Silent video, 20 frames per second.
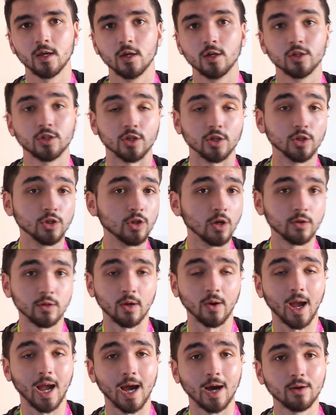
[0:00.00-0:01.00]
So you don't
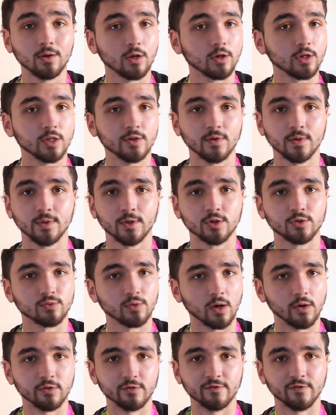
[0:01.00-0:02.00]
know how long you're on this
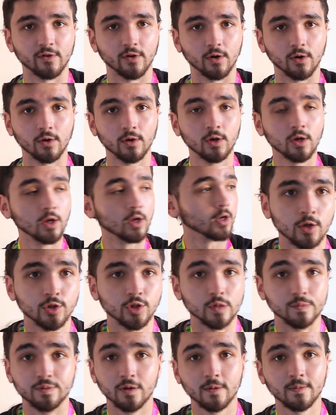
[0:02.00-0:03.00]
road for,
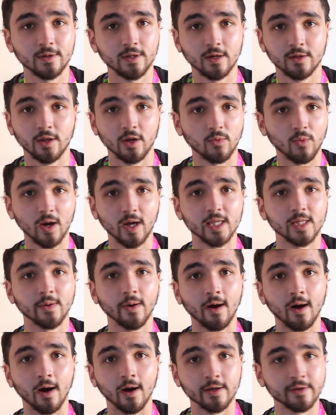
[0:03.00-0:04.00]
you probably don't know where you
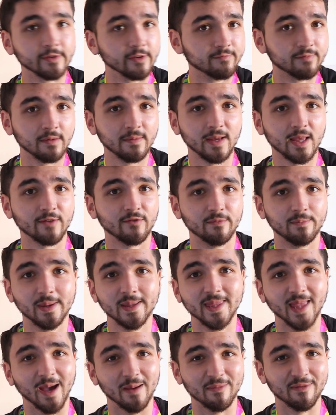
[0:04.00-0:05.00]
are, you've probably never
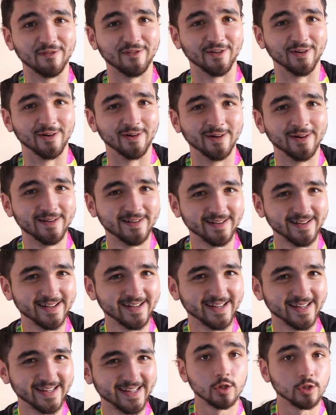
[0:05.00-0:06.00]
been there before,
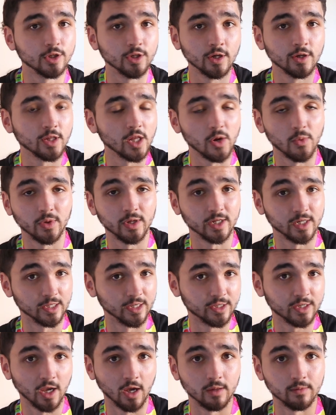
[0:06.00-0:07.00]
you don't know when you're
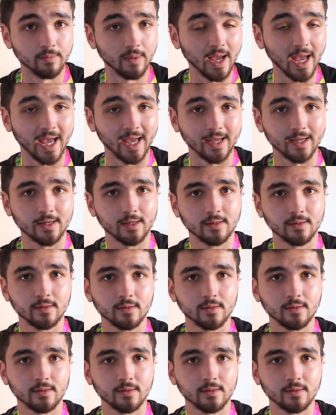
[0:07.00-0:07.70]
going to turn back.